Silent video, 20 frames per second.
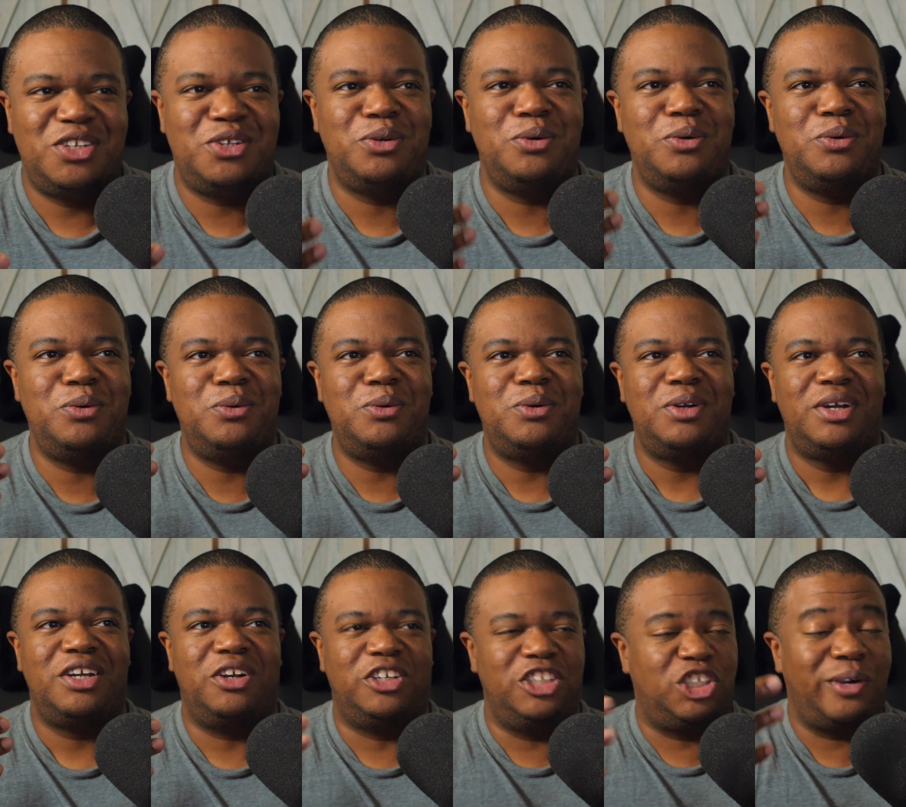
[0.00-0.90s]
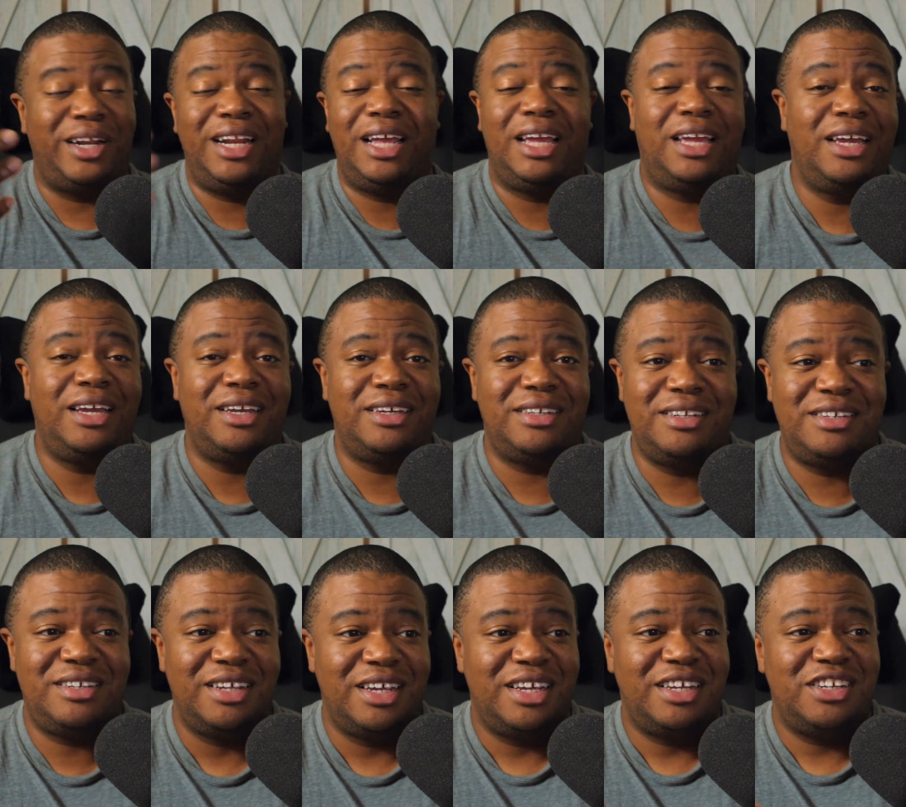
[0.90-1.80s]
or you're training
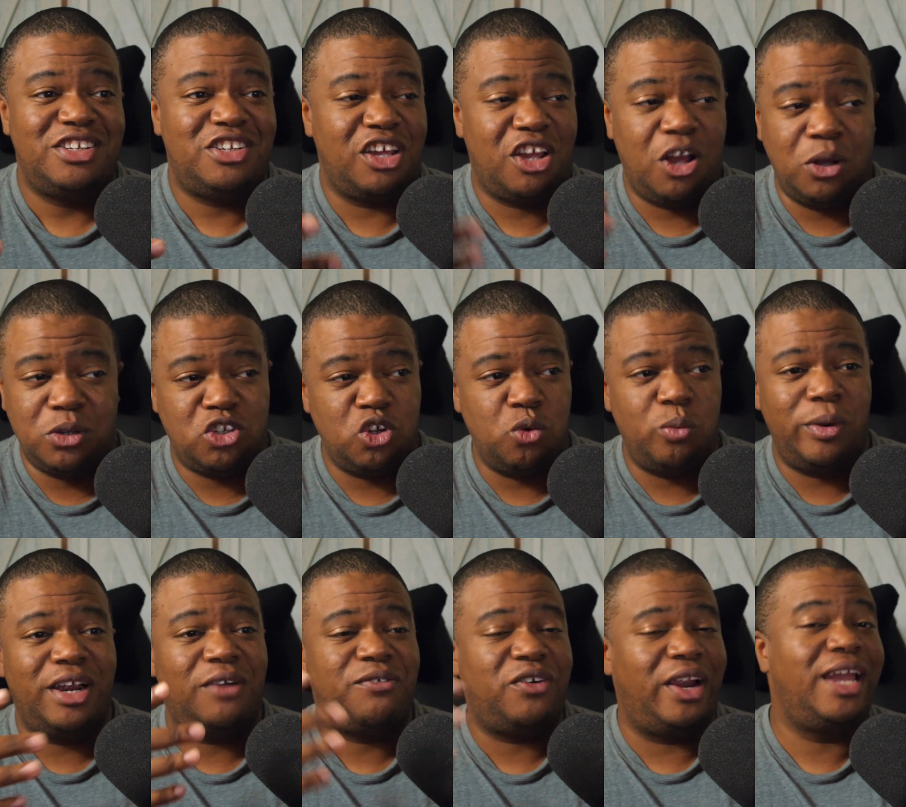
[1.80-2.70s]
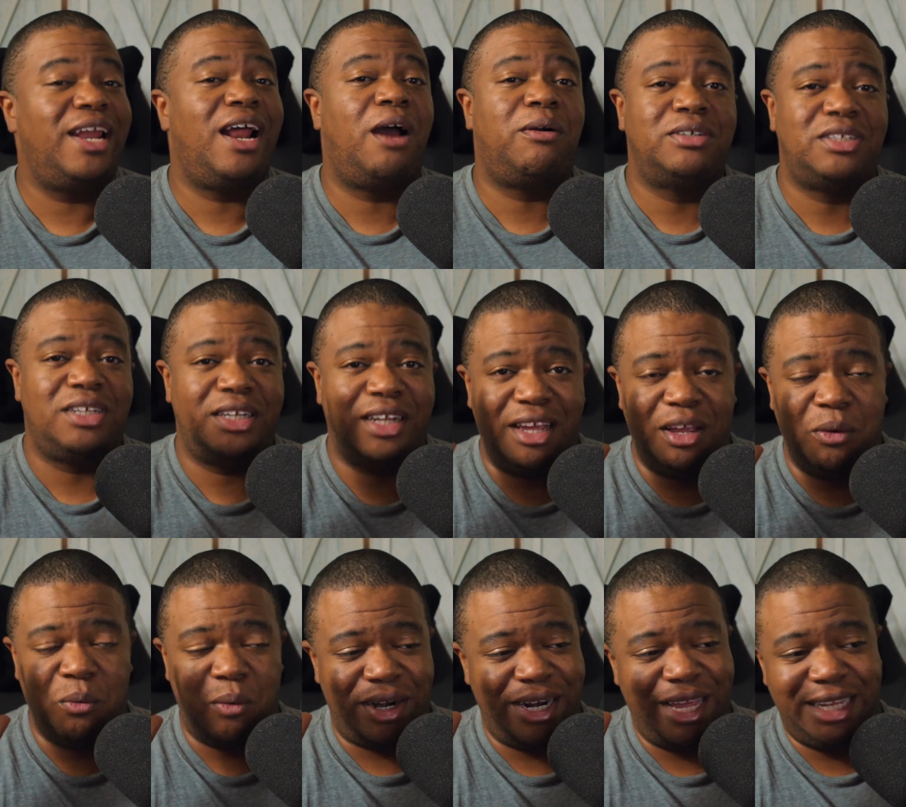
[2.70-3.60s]
kids to go somewhere for 8 hours a day
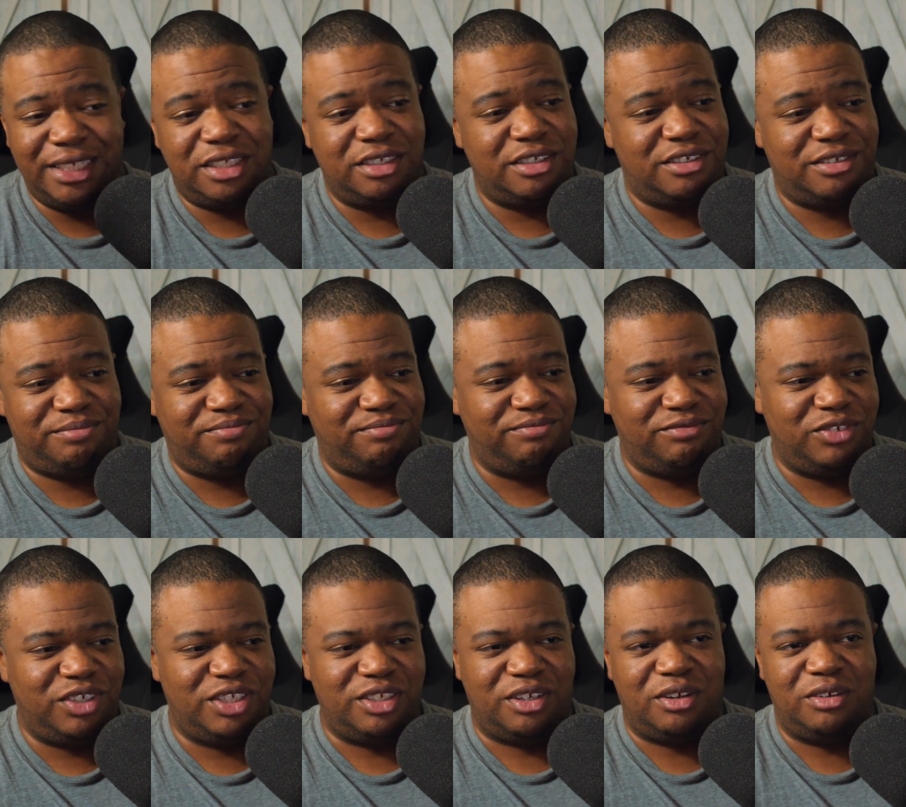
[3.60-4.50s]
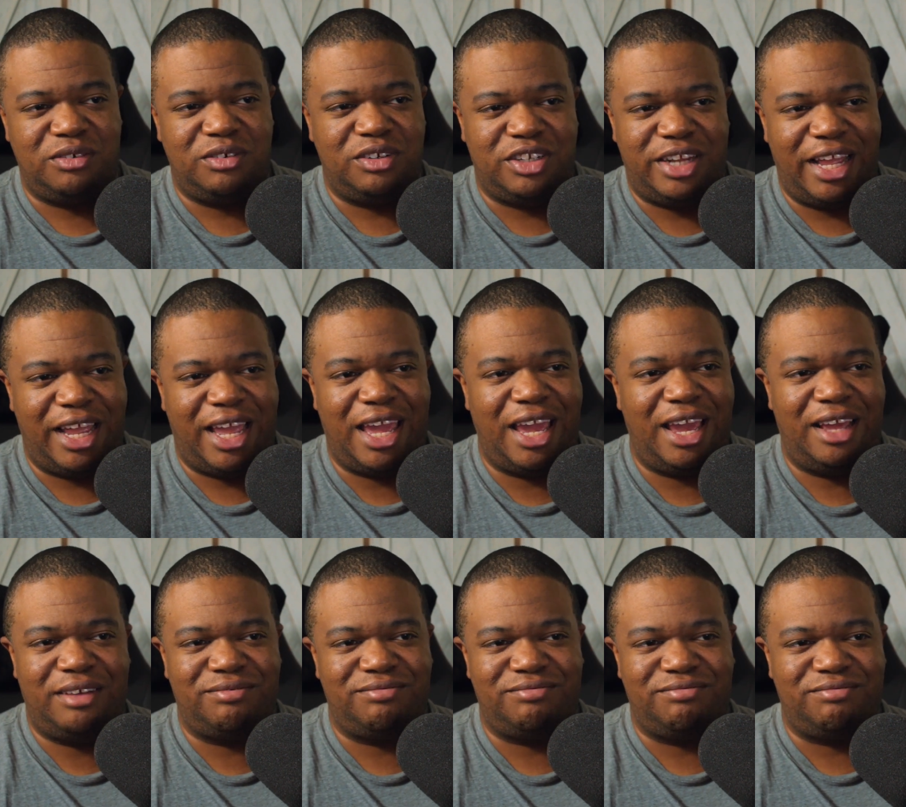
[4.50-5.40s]
where they just, they
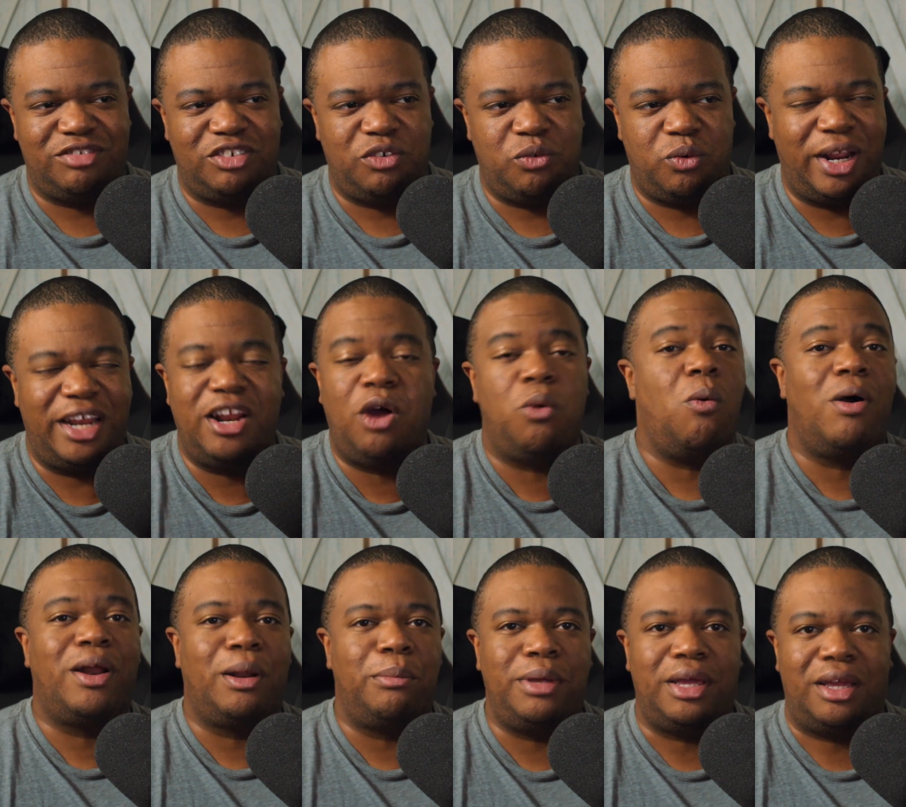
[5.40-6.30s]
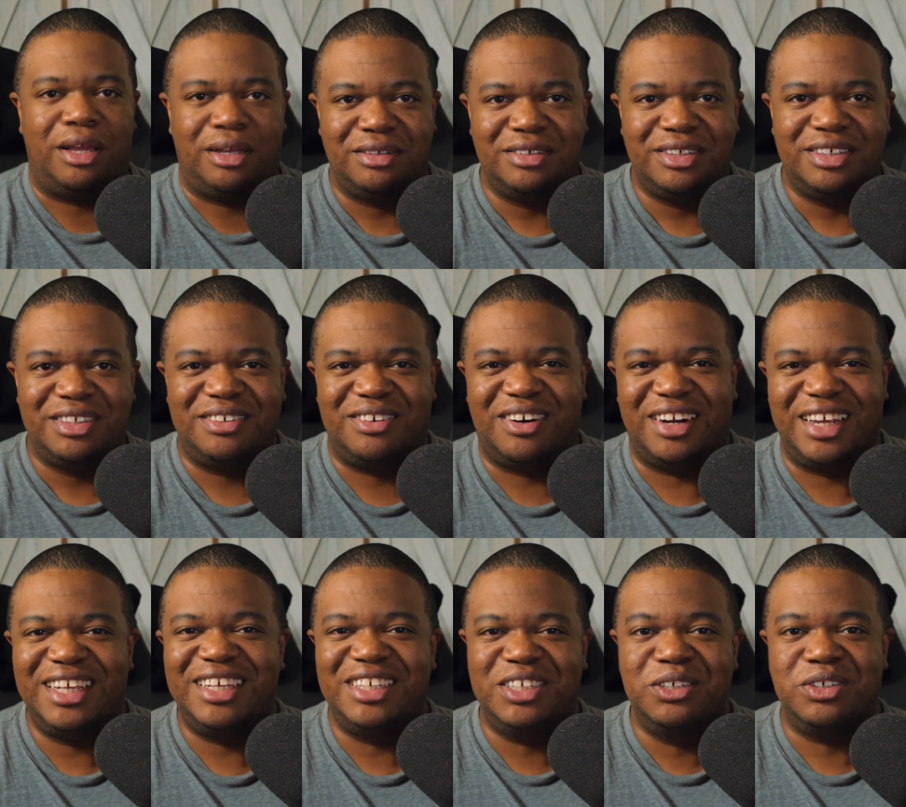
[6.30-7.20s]
can't, where they don't want to be,
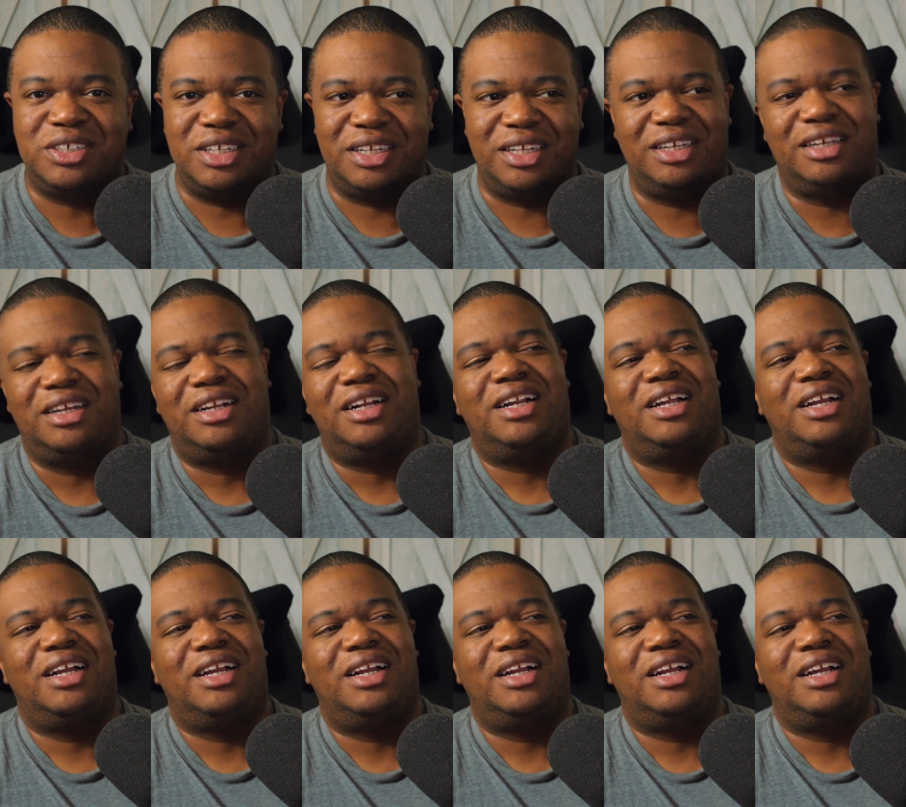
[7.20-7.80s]
right? Usually,